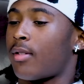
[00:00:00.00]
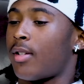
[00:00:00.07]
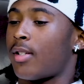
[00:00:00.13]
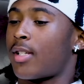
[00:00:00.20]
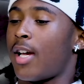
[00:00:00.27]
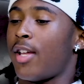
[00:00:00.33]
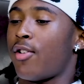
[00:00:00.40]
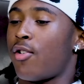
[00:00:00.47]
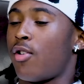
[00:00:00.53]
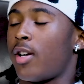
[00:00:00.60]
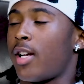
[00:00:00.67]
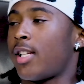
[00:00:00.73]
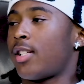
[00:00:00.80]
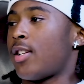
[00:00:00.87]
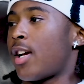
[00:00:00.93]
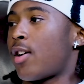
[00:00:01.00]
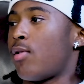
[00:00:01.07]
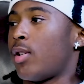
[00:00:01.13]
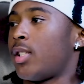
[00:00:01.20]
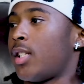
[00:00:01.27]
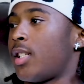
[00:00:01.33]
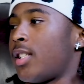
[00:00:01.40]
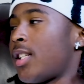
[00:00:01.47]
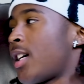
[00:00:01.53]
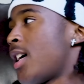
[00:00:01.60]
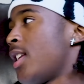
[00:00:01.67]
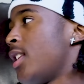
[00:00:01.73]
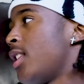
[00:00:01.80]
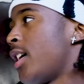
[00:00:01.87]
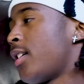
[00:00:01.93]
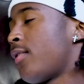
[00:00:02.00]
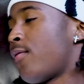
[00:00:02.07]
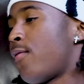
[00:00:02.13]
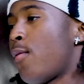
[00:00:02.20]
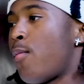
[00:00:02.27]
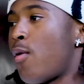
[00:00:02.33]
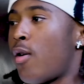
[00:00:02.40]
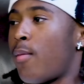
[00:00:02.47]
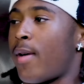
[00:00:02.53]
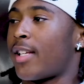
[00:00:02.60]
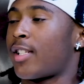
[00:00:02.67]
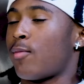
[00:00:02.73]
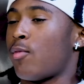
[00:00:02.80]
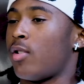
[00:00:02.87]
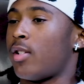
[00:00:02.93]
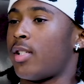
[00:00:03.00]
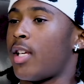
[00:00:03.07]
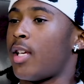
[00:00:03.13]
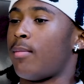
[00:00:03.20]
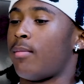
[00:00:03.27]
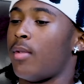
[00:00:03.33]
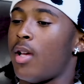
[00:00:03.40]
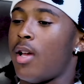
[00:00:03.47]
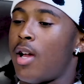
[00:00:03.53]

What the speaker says: It's kind of hard answering that question because I kind of like football and basketball the same.